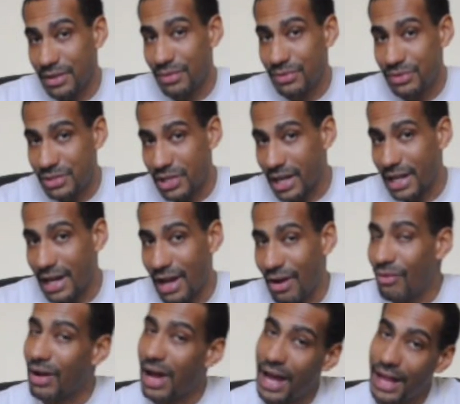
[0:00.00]
you, check it
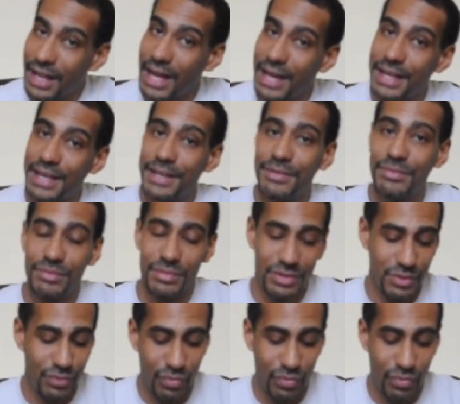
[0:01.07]
out. I like it. It's a